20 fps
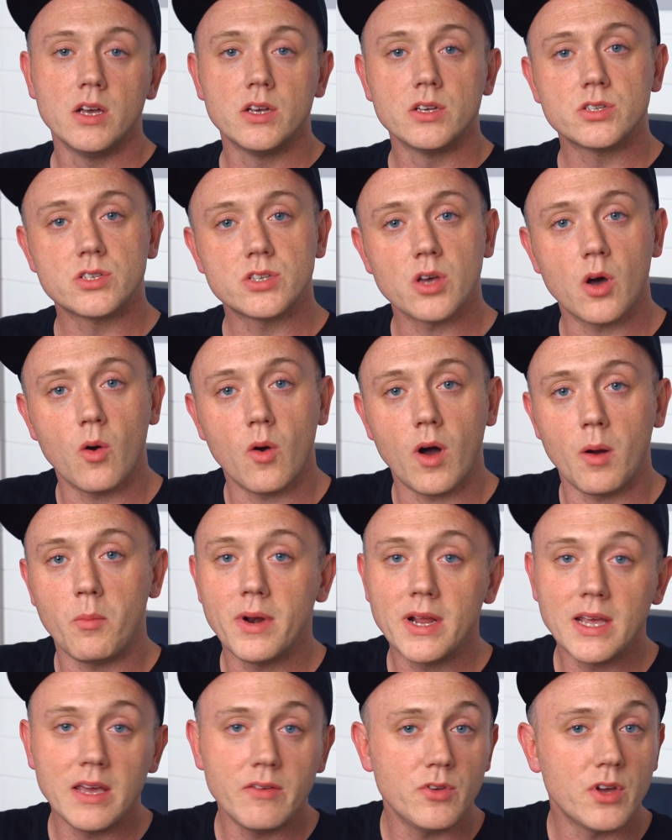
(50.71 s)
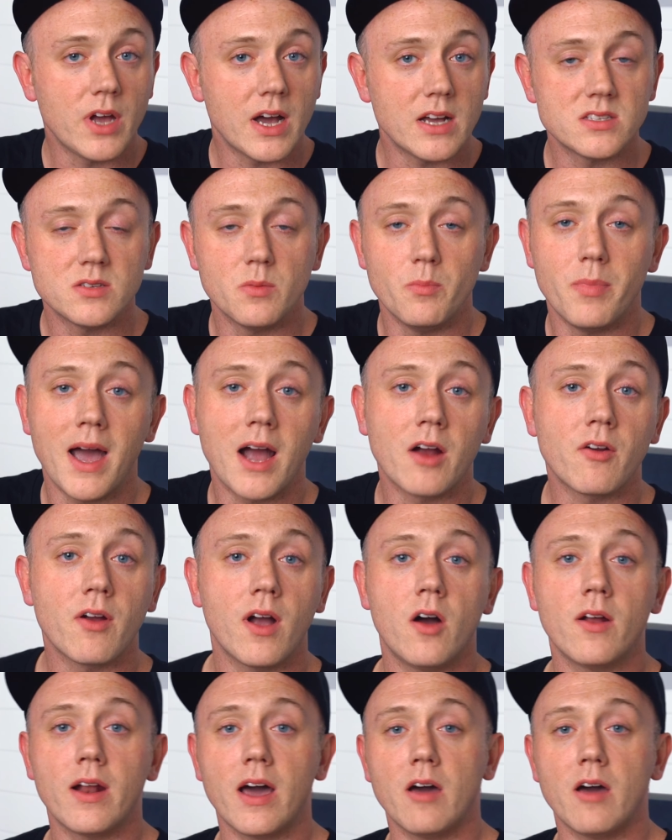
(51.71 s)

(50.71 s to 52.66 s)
So I'm going to give you guys some background.